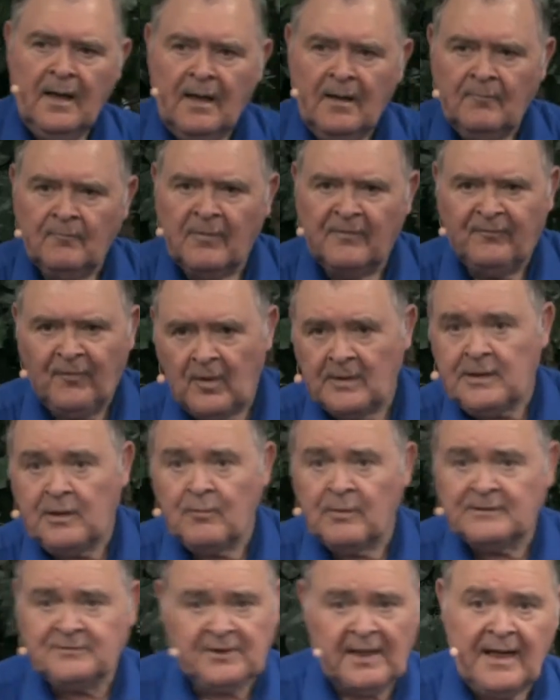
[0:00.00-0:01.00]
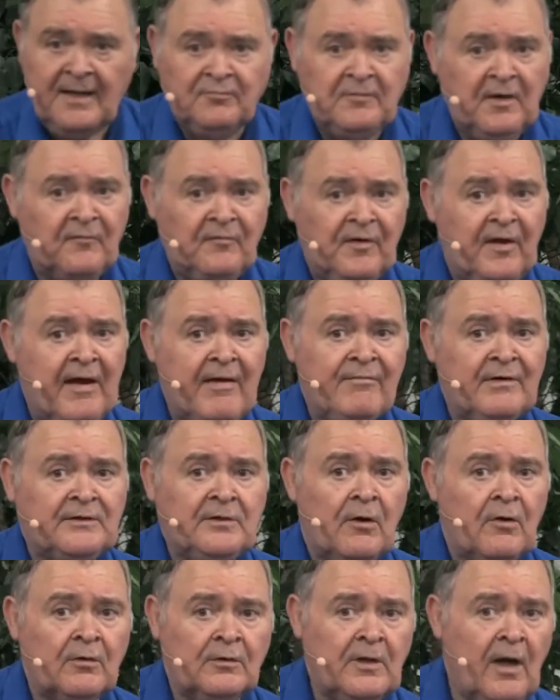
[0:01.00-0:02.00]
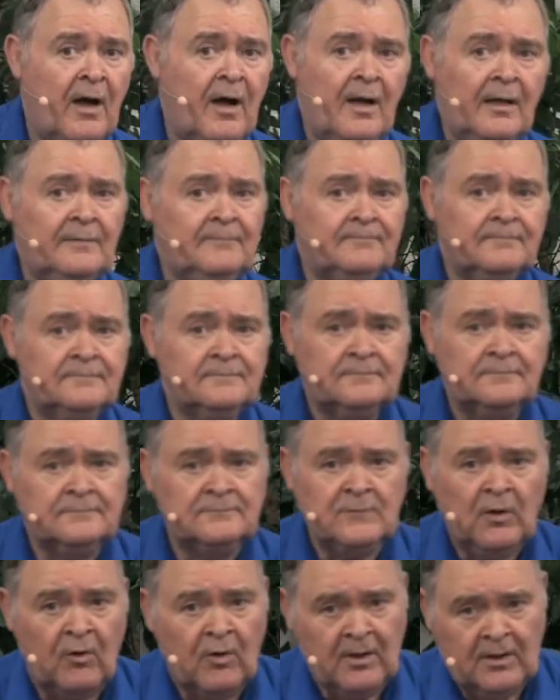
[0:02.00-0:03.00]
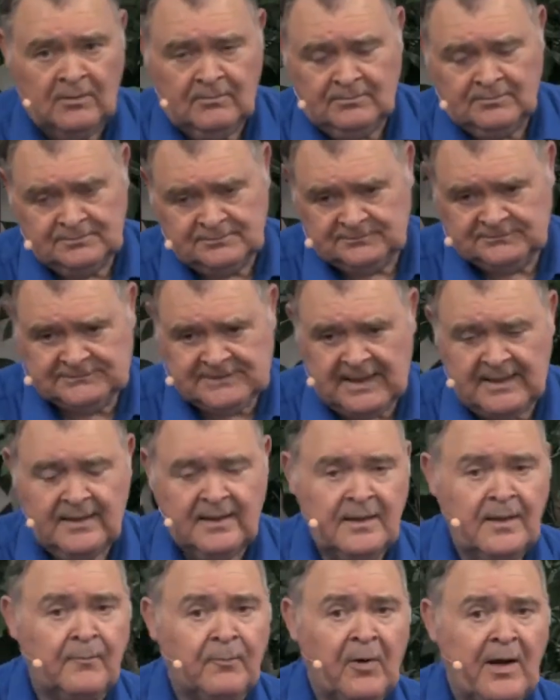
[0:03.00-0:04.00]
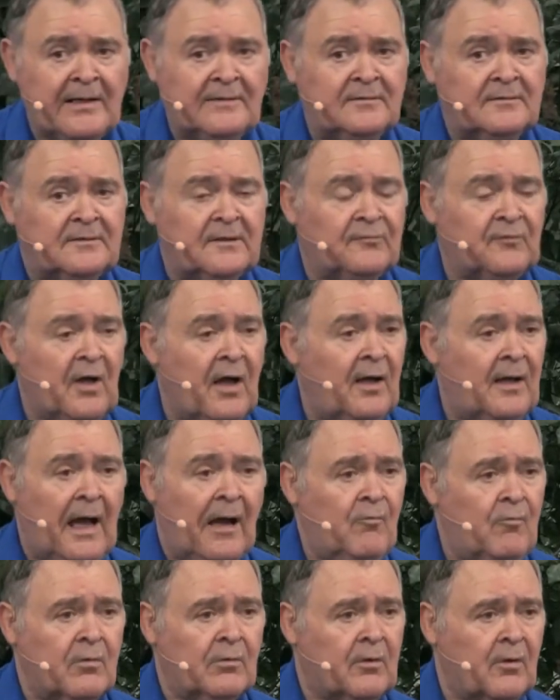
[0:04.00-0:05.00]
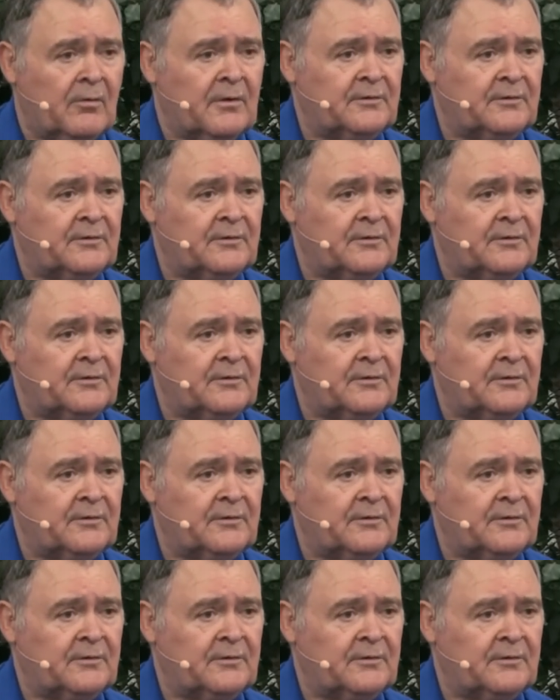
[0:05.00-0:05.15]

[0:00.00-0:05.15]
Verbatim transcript: Before you were saved, have you ever told God or said in the presence of God, I won't go to